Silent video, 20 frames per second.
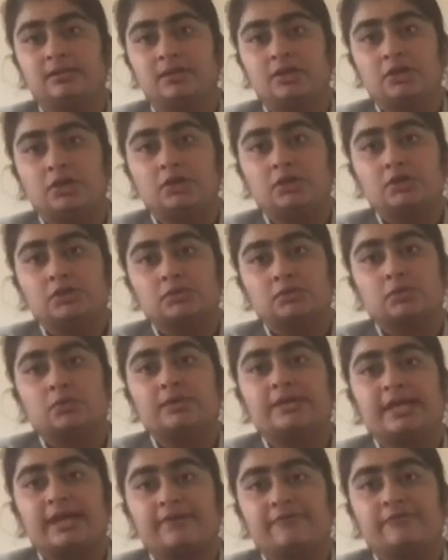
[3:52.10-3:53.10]
So
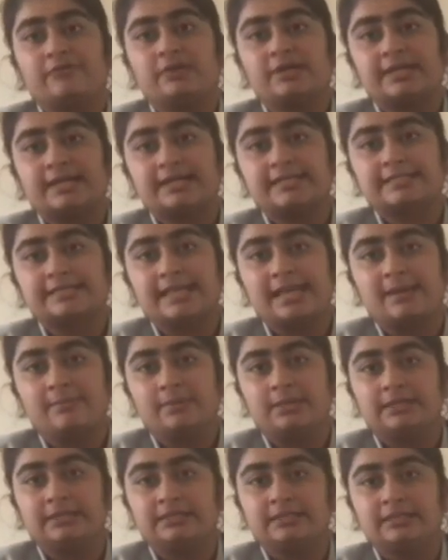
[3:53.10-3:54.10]
deferred tax
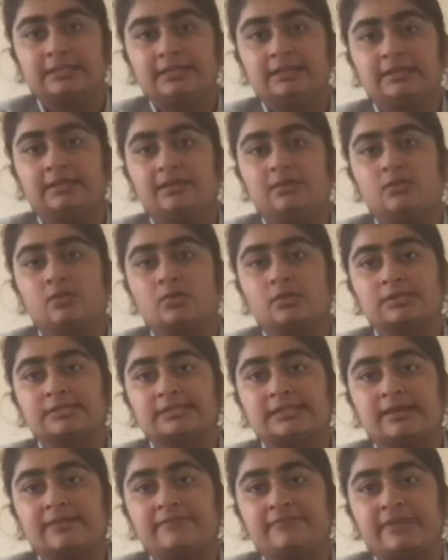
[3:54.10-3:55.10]
liability records the
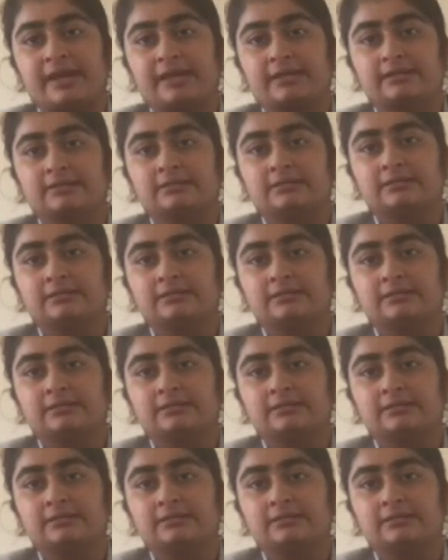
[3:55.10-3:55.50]
fact